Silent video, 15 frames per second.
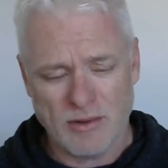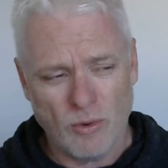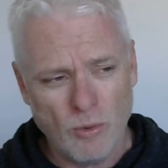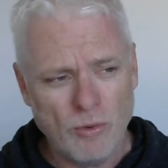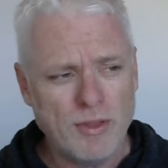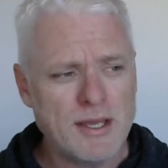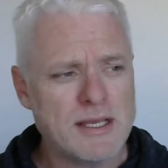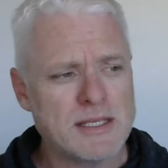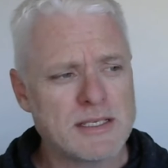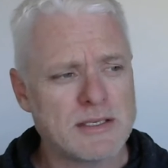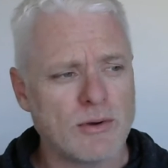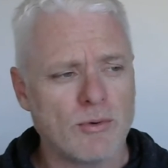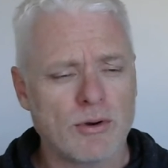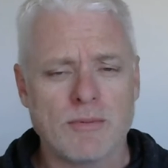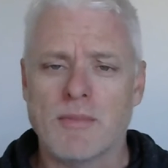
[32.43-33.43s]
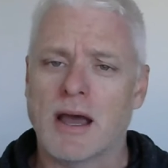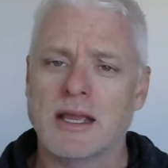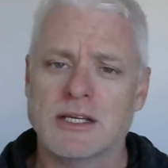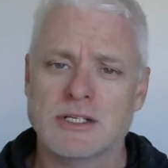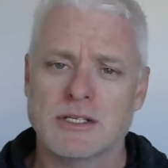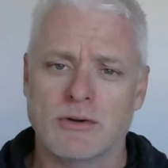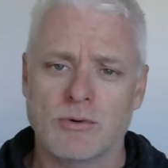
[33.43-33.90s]
all these
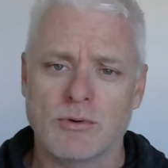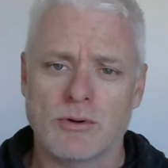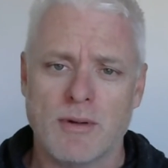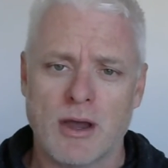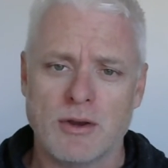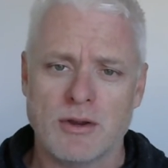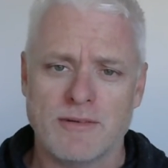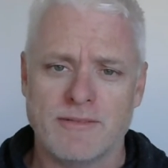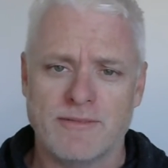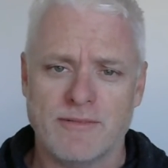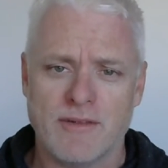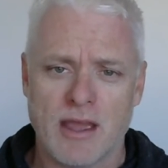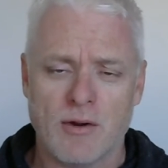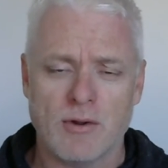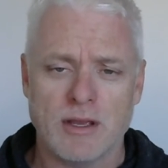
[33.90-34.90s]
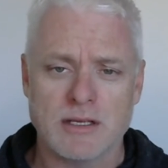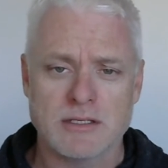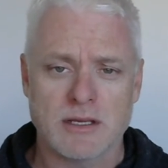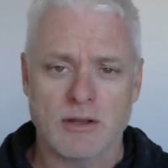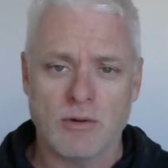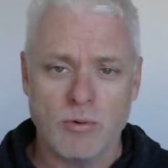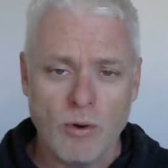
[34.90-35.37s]
automotive
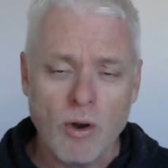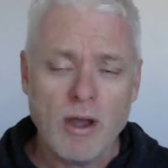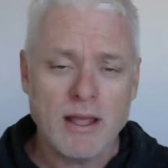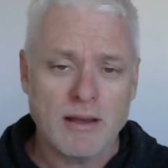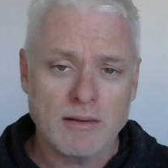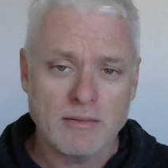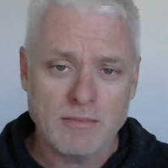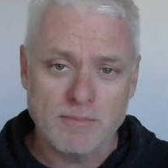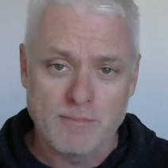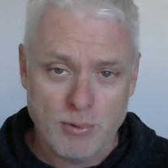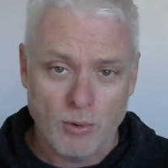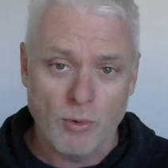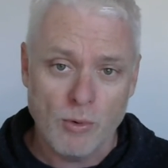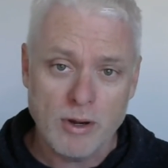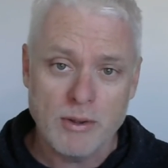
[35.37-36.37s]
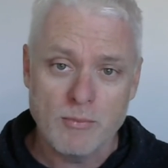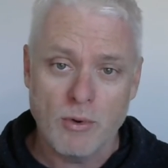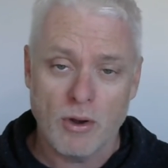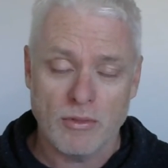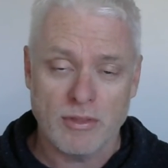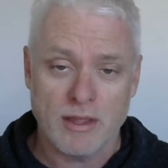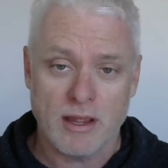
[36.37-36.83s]
areas are quite broad in
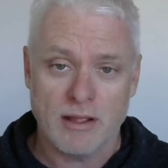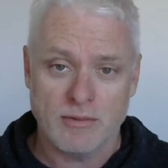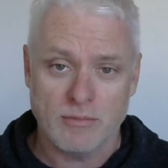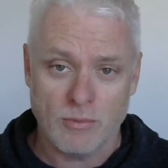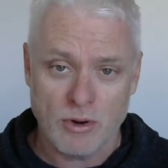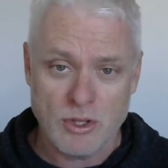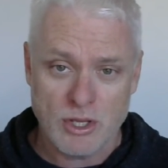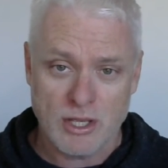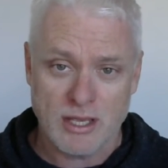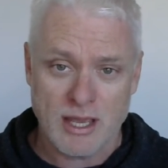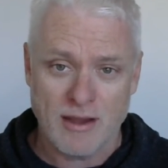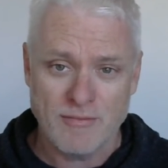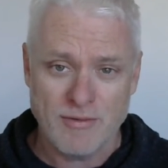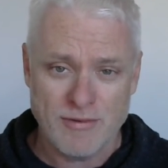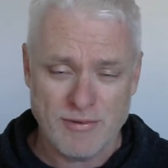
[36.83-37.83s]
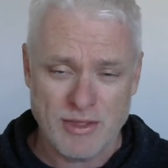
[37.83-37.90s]
what you can cover.